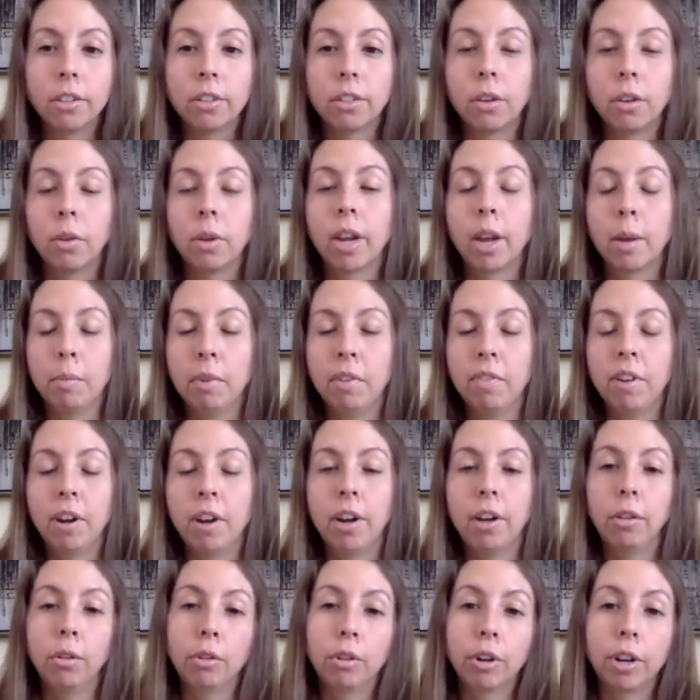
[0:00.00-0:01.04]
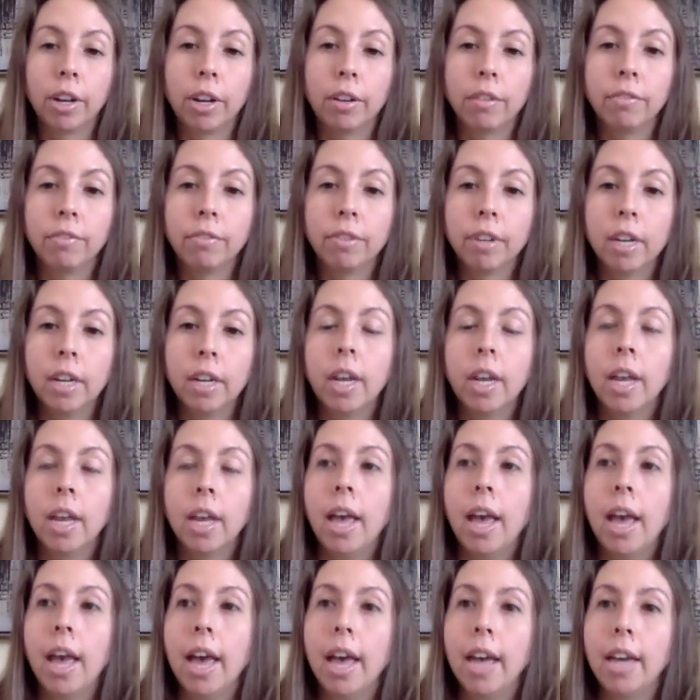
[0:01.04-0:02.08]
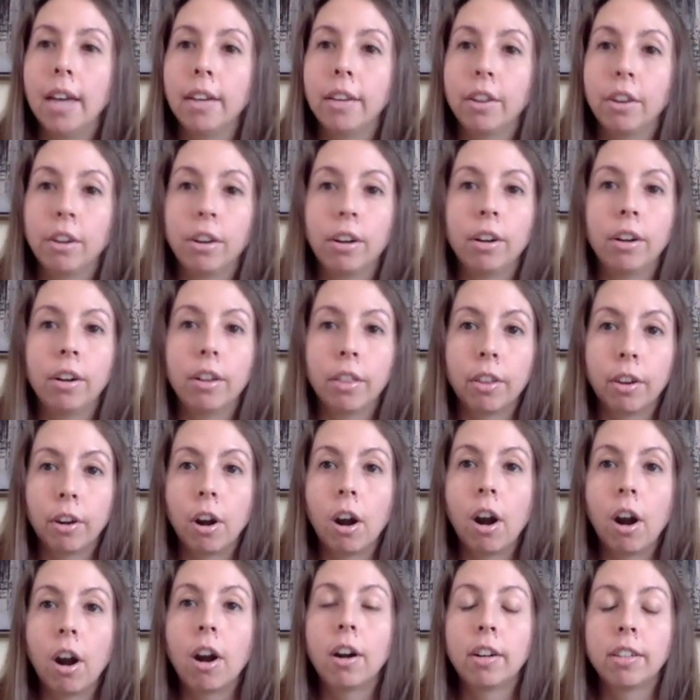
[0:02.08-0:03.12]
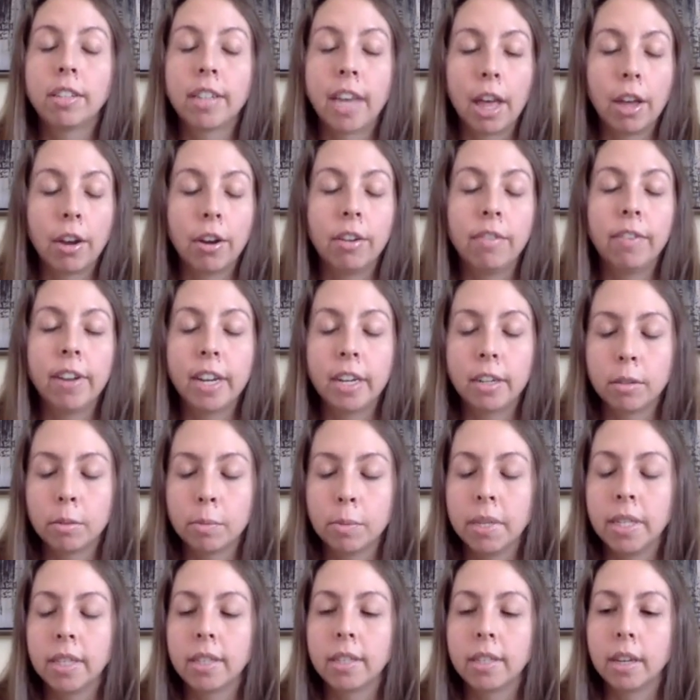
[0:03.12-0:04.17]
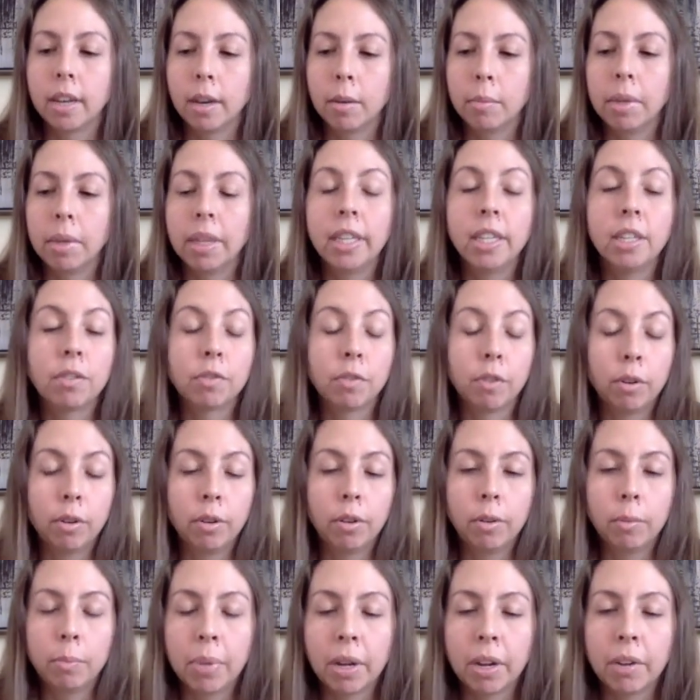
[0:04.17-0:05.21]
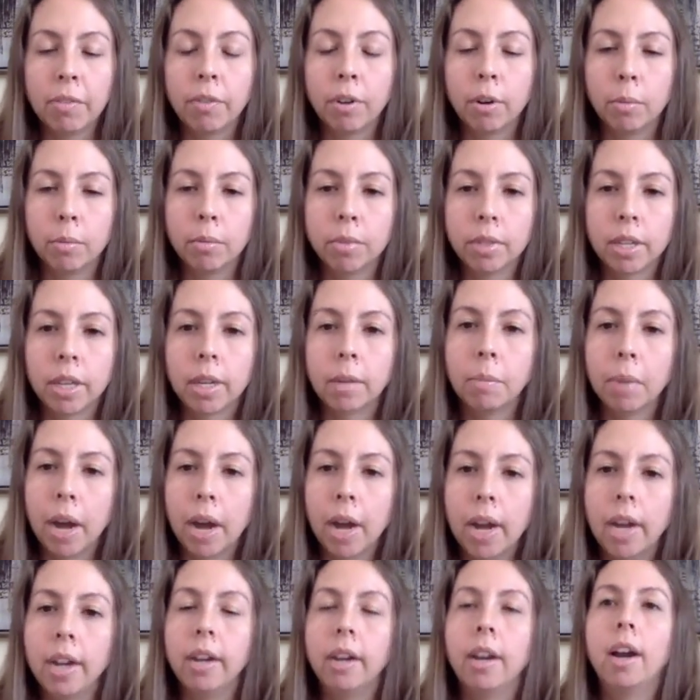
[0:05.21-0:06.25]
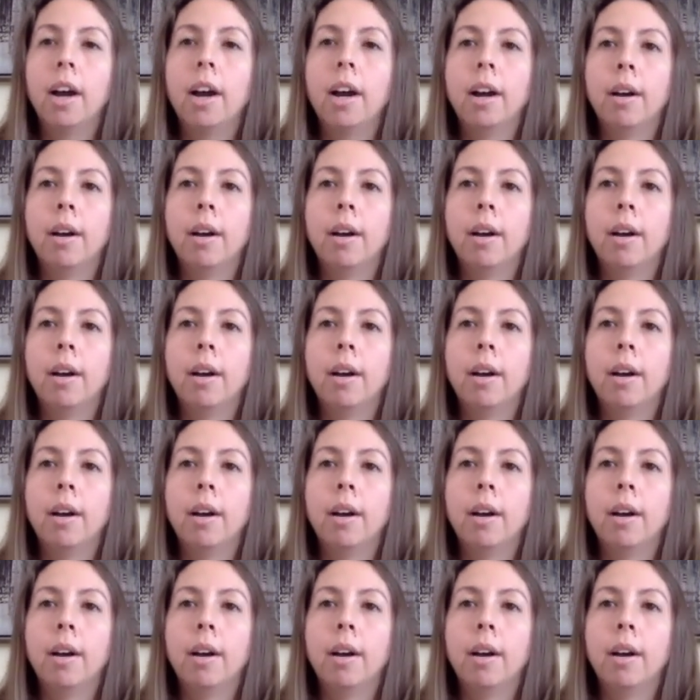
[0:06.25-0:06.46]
So it can be very lucrative. And there are salary advancements, at least for big firms like mine.